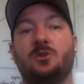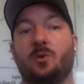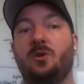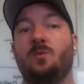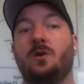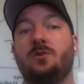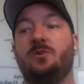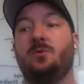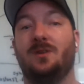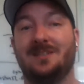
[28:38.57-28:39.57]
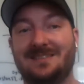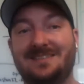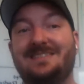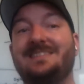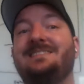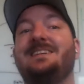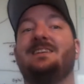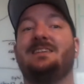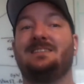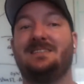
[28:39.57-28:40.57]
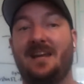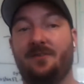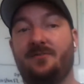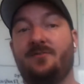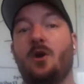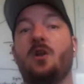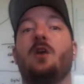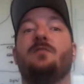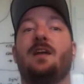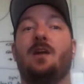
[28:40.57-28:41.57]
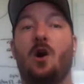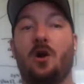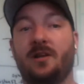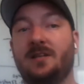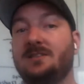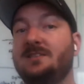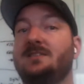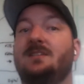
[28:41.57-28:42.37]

So you want to consistently stay in front of that audience